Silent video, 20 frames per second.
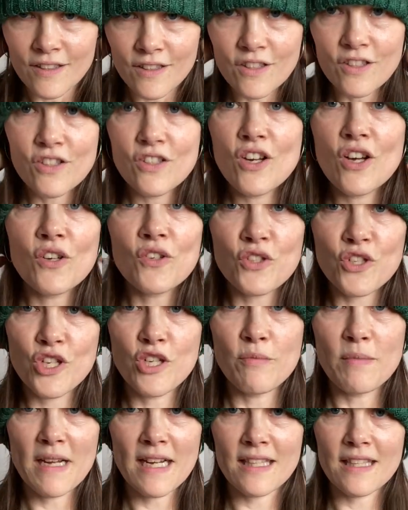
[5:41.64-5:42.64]
not too
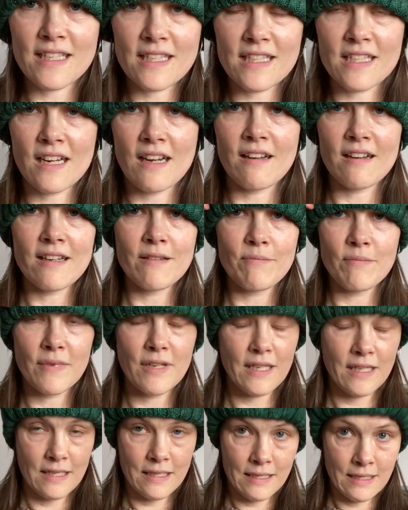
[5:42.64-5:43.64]
big this time,
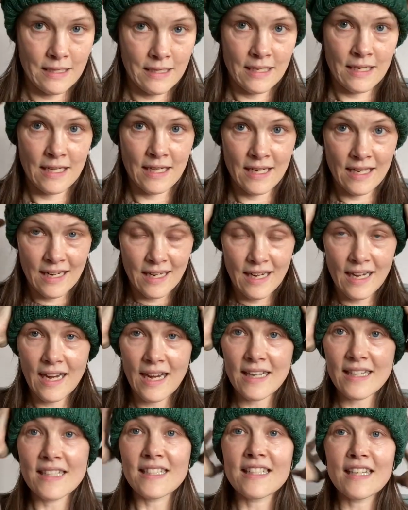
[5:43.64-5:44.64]

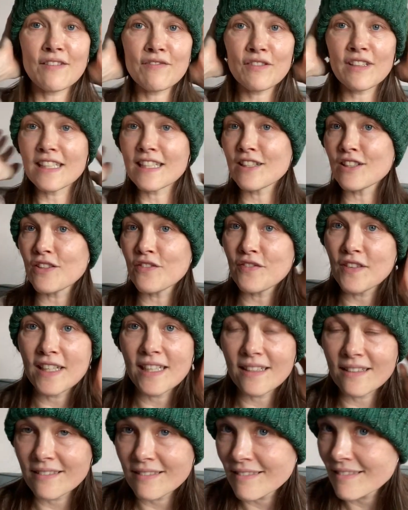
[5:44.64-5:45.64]
and it's definitely going to
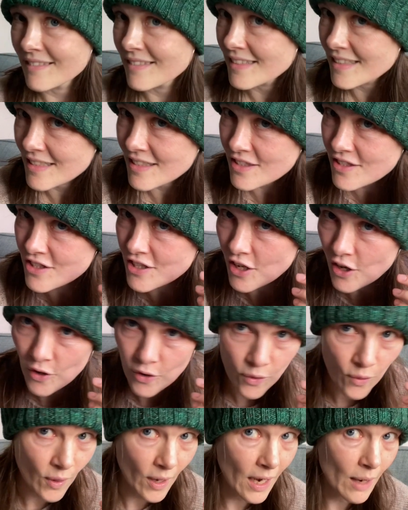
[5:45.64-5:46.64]
fit.
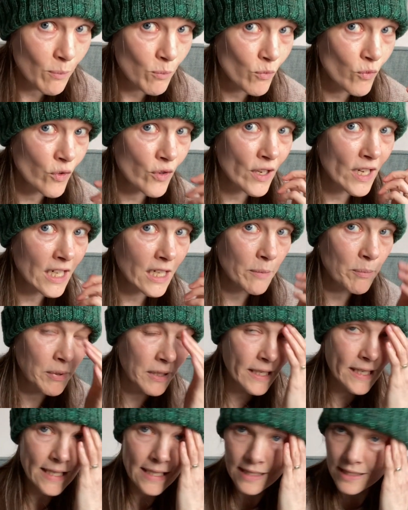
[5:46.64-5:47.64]
So I'm really
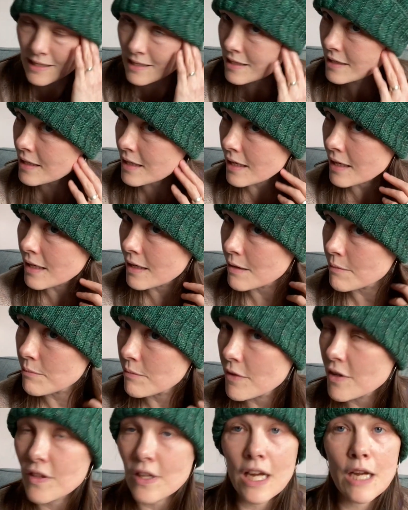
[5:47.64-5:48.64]
pleased that
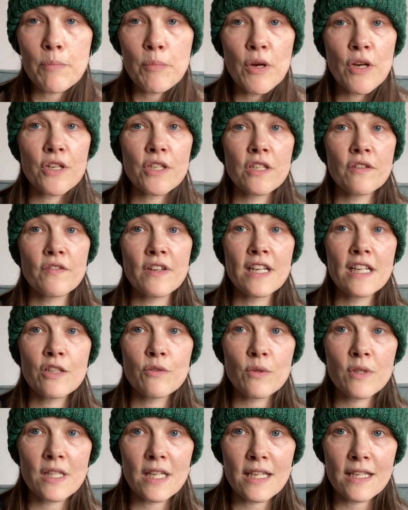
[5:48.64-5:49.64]
I persevered
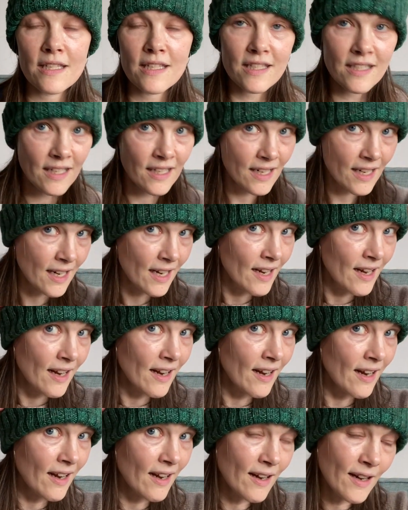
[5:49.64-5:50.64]
with this,
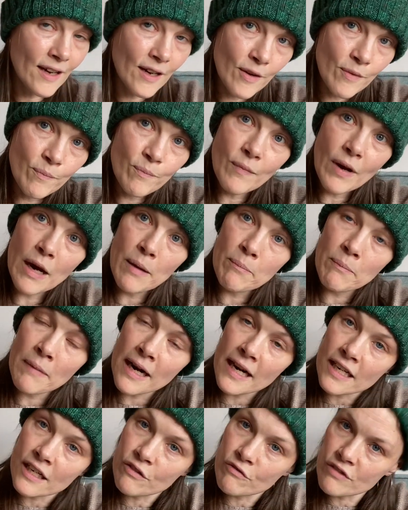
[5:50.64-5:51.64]
and
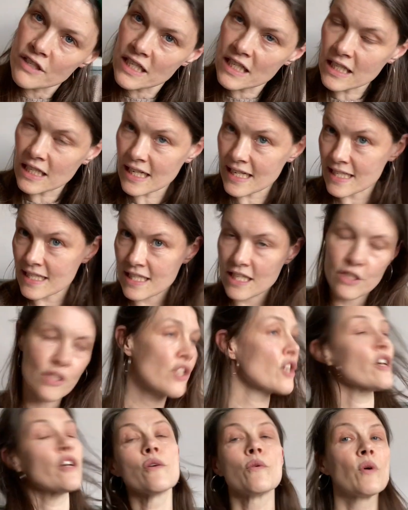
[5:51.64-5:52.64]
Milo really likes it
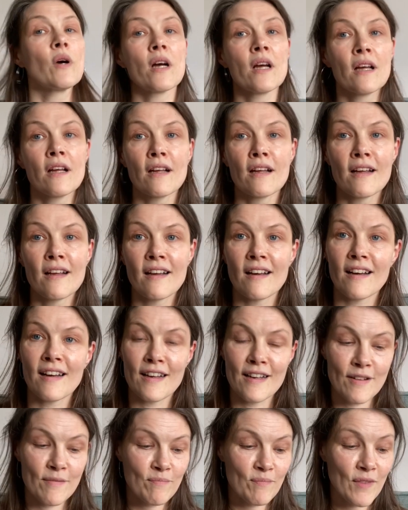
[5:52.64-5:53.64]
too.
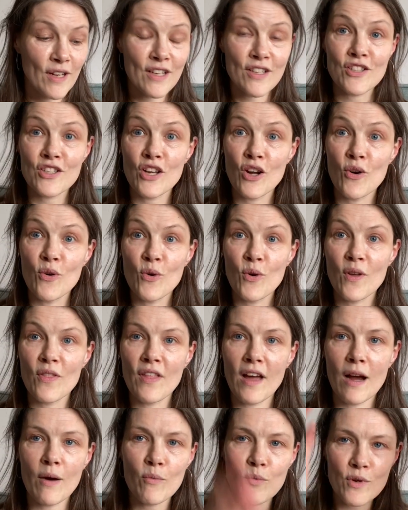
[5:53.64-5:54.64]
So
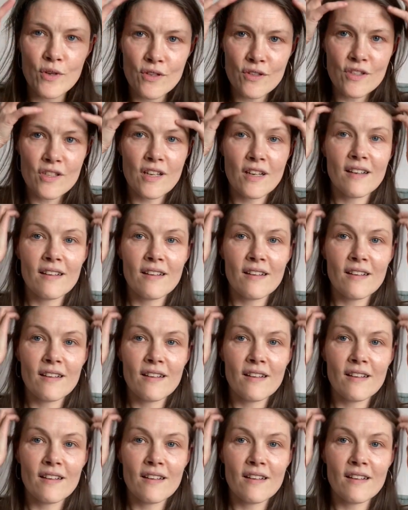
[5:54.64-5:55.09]
that was